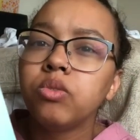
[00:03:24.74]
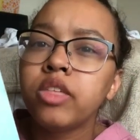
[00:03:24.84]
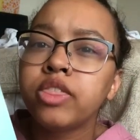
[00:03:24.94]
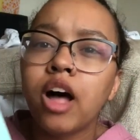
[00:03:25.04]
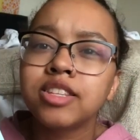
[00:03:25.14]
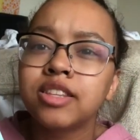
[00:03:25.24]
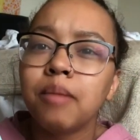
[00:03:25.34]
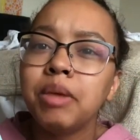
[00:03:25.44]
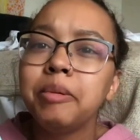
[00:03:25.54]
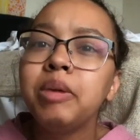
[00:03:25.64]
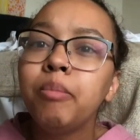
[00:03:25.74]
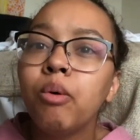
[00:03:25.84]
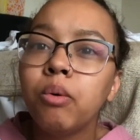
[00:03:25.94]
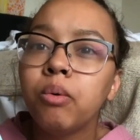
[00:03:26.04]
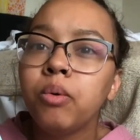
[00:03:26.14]
the thoughts that maybe
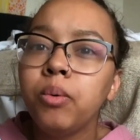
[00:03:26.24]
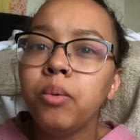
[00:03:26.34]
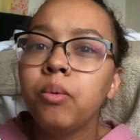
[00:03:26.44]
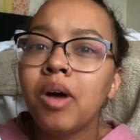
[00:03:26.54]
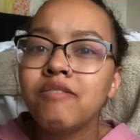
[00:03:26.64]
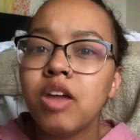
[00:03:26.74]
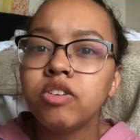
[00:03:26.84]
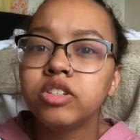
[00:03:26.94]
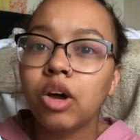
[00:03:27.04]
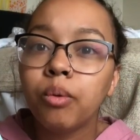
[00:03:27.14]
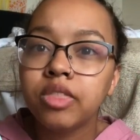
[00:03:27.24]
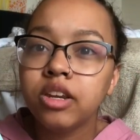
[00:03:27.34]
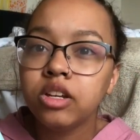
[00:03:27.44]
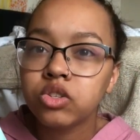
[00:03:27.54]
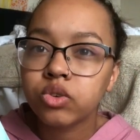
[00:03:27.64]
people who have never dealt with
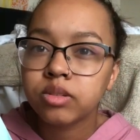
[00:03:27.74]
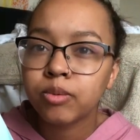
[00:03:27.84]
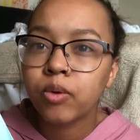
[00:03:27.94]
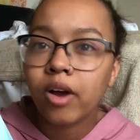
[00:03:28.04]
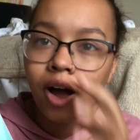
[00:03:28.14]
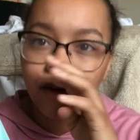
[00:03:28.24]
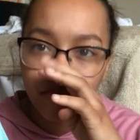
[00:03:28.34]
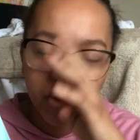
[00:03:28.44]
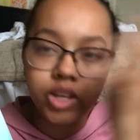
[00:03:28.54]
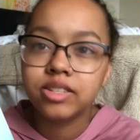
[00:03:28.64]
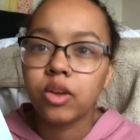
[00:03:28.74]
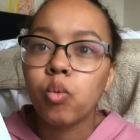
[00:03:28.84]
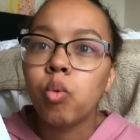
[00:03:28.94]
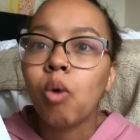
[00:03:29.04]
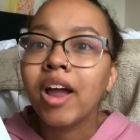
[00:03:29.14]
eating disorders before have, where he's
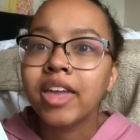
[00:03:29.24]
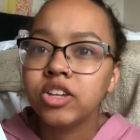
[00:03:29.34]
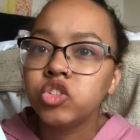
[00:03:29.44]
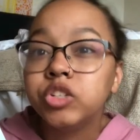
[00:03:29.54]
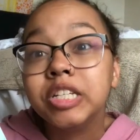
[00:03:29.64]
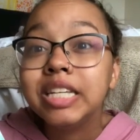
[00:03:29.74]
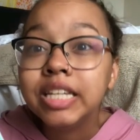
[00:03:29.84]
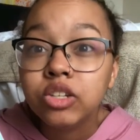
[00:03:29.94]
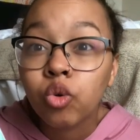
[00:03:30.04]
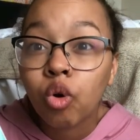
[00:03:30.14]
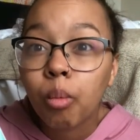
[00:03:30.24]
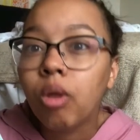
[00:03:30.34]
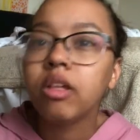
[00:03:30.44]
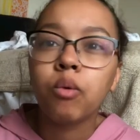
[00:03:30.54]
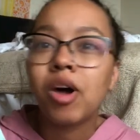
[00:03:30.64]
like, well, why can't you just eat
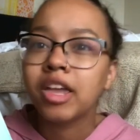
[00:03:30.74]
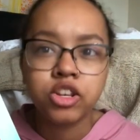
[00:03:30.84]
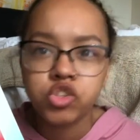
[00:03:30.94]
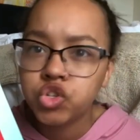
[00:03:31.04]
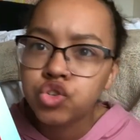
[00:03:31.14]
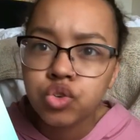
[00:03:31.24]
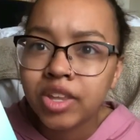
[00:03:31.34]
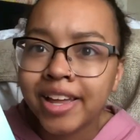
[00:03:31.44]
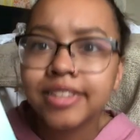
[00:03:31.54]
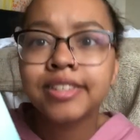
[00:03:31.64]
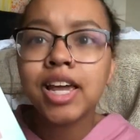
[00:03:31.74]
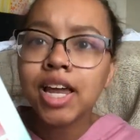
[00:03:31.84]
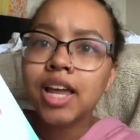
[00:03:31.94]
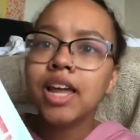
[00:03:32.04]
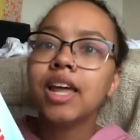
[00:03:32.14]
normal? Like, why can't you just do this?
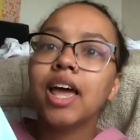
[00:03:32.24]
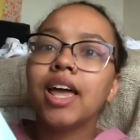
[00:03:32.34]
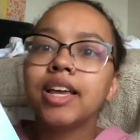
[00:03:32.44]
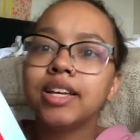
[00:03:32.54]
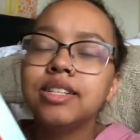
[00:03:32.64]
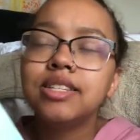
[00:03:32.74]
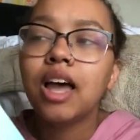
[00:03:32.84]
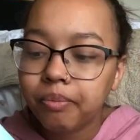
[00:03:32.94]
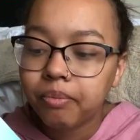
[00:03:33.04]
And